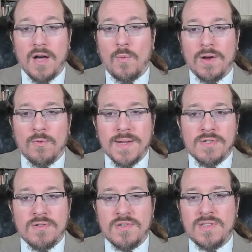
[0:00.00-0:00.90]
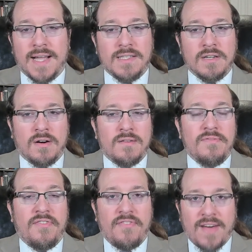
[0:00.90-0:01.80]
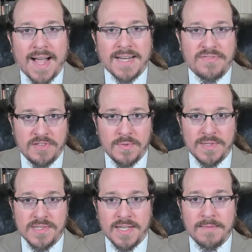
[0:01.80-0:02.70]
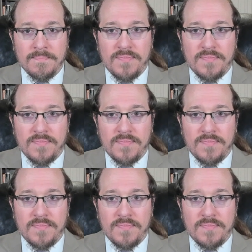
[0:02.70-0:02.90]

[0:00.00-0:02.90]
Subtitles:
what researchers like to call fact fluency.